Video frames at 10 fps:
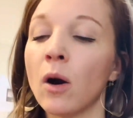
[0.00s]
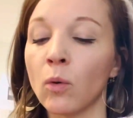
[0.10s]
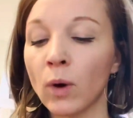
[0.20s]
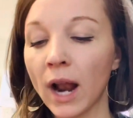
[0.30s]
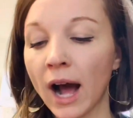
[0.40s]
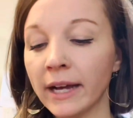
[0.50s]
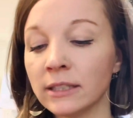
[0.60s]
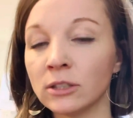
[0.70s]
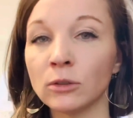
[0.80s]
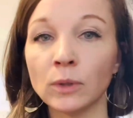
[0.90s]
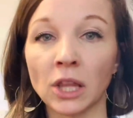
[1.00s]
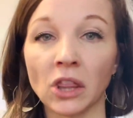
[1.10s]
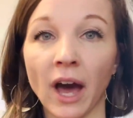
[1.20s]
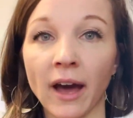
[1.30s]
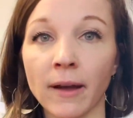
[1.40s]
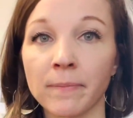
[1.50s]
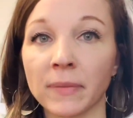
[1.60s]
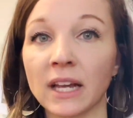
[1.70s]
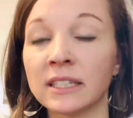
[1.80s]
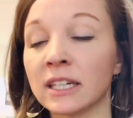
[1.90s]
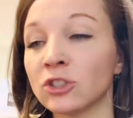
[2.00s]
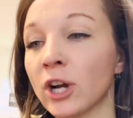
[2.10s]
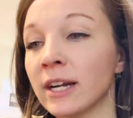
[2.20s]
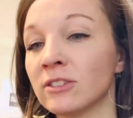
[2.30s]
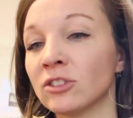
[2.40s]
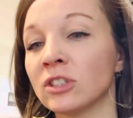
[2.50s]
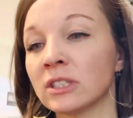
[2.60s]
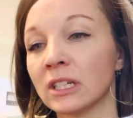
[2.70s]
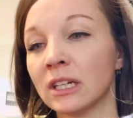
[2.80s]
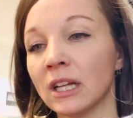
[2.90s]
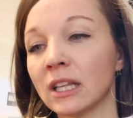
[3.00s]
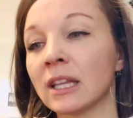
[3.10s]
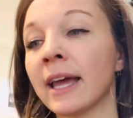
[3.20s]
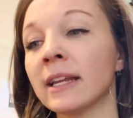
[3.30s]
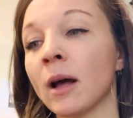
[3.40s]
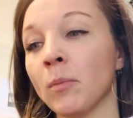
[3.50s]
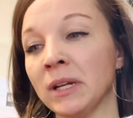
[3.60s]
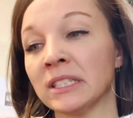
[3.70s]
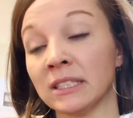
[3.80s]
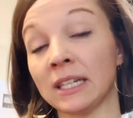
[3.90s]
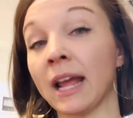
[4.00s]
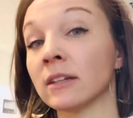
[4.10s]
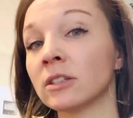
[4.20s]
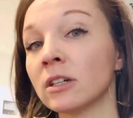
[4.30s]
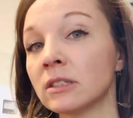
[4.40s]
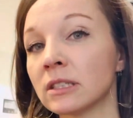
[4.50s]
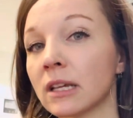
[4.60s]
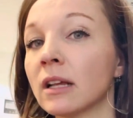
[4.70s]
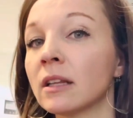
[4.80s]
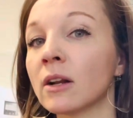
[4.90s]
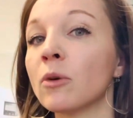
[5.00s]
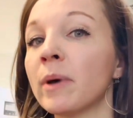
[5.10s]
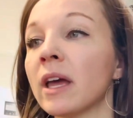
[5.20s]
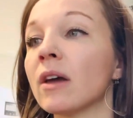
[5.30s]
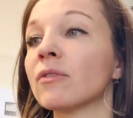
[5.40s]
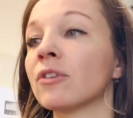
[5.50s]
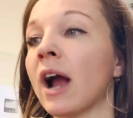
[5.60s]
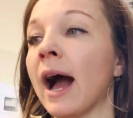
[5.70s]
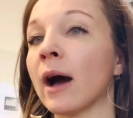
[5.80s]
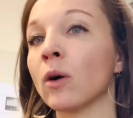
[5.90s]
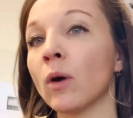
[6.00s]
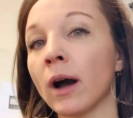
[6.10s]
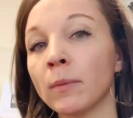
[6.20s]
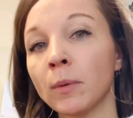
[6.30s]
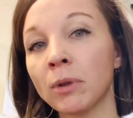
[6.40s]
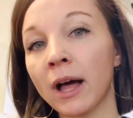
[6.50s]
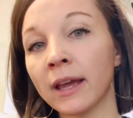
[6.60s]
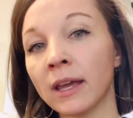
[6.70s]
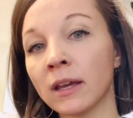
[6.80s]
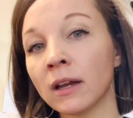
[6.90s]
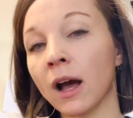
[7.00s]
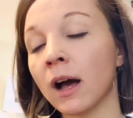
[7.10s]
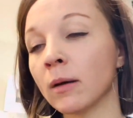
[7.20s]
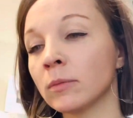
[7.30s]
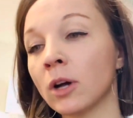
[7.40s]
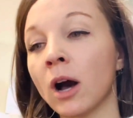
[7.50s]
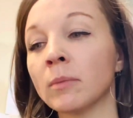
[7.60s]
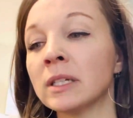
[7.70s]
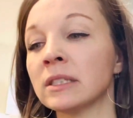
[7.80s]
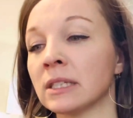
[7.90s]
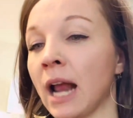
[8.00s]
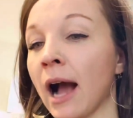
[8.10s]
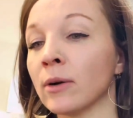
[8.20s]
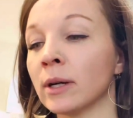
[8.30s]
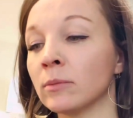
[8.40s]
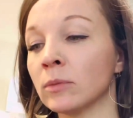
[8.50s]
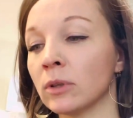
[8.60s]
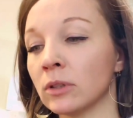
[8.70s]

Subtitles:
what I do with that is I try to just lighten up my standards a little bit for how I'm applying comments and how I'm